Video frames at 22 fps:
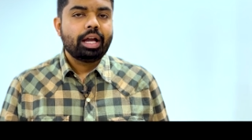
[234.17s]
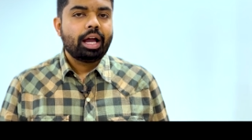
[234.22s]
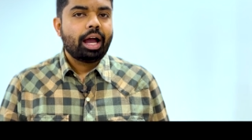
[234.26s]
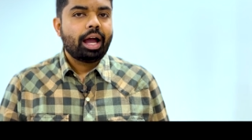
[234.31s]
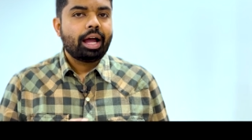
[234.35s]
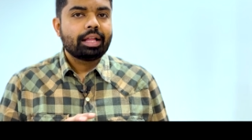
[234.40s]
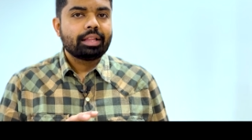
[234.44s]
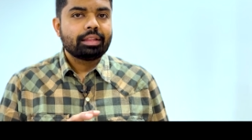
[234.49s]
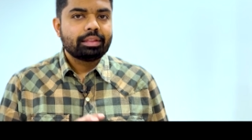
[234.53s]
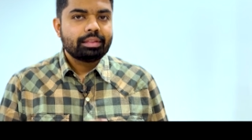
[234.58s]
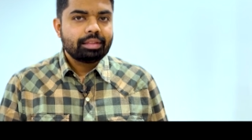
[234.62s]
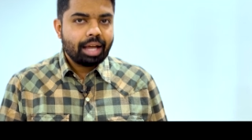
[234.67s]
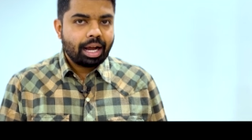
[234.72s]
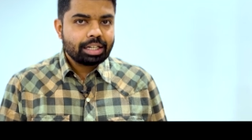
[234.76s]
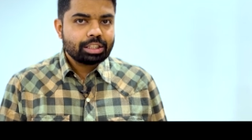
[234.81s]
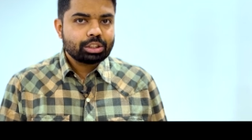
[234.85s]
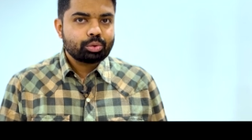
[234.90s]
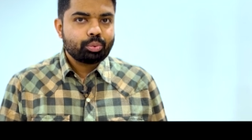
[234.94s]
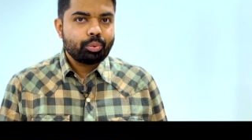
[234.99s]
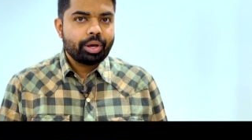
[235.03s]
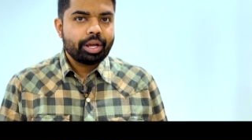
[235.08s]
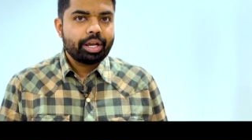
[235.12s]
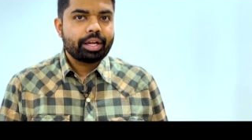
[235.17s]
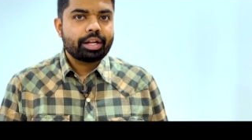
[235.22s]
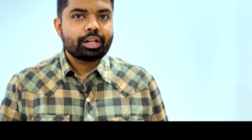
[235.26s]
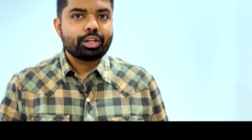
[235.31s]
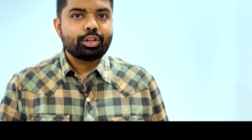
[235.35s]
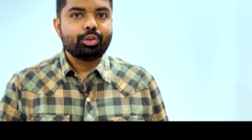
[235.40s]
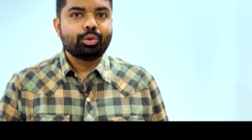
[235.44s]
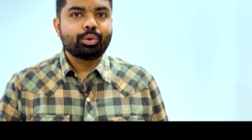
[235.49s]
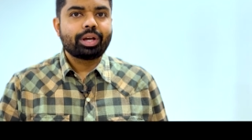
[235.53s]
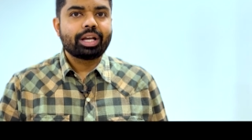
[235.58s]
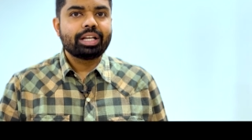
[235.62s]
and that's where
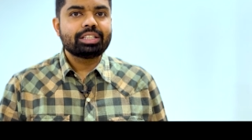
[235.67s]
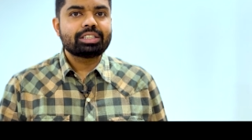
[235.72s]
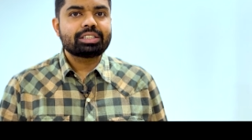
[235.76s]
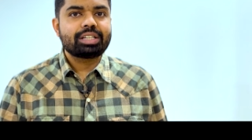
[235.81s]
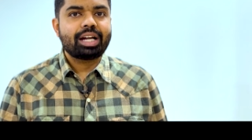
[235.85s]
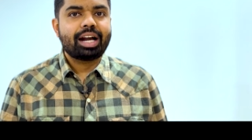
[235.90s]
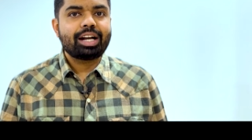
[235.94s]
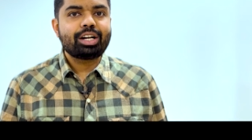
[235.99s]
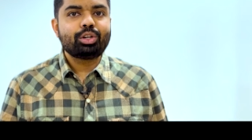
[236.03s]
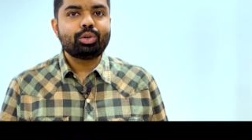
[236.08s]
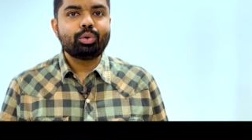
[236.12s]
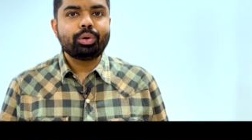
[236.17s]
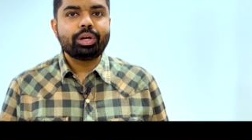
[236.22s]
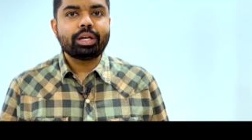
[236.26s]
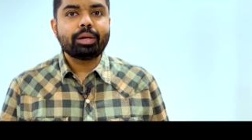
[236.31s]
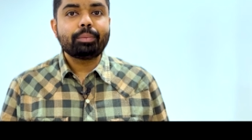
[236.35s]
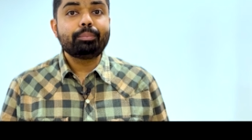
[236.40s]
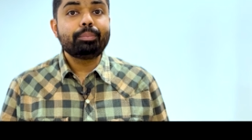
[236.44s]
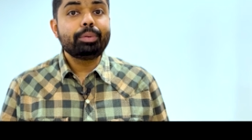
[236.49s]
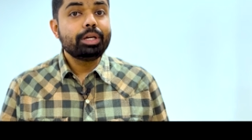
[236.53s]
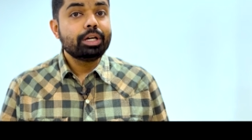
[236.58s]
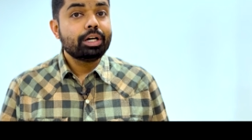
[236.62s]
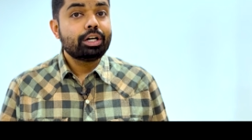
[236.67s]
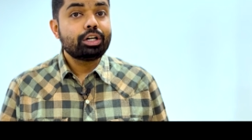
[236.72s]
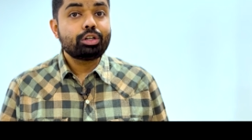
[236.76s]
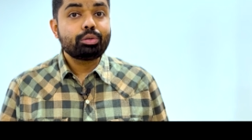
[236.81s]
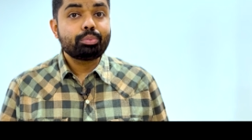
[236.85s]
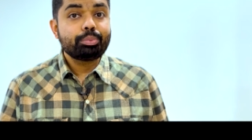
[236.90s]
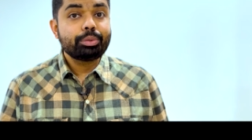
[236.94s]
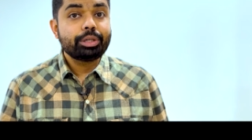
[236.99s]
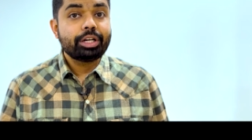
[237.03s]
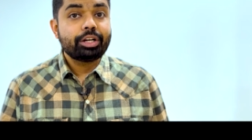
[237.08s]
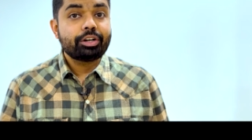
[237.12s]
you can start doing
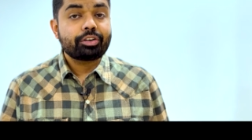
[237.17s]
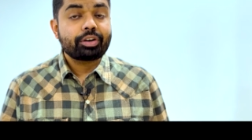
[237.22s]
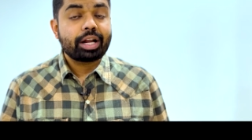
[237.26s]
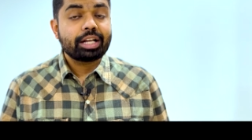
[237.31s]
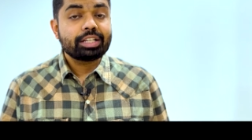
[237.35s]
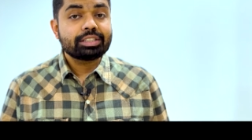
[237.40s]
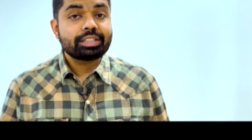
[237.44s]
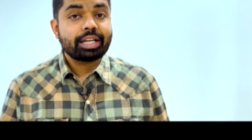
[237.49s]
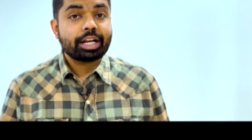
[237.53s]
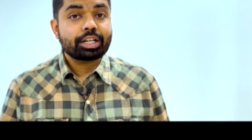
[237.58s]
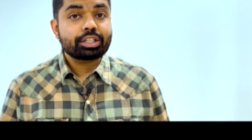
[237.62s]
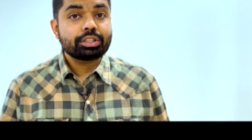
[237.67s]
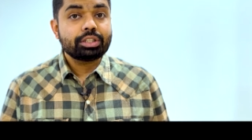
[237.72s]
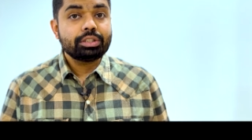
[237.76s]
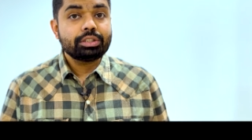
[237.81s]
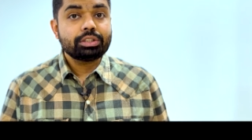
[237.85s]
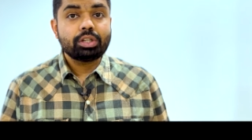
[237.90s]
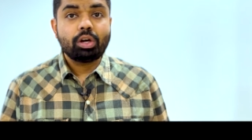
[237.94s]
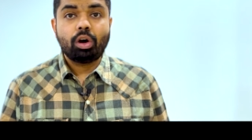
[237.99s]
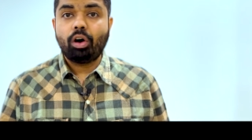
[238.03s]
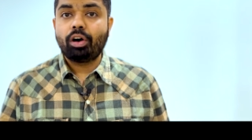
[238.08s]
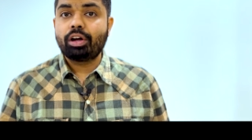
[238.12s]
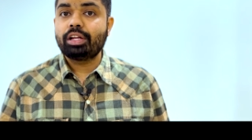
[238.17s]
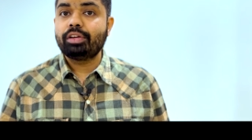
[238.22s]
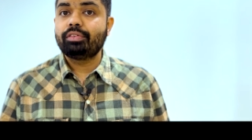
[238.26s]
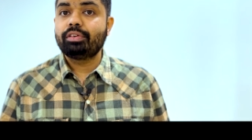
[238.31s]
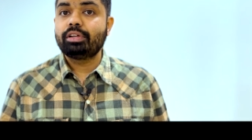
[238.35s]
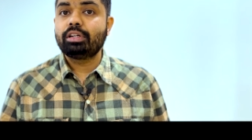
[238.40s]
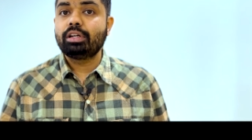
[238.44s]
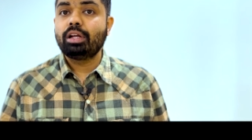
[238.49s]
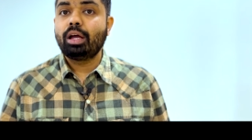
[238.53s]
peer-to-peer transactions or even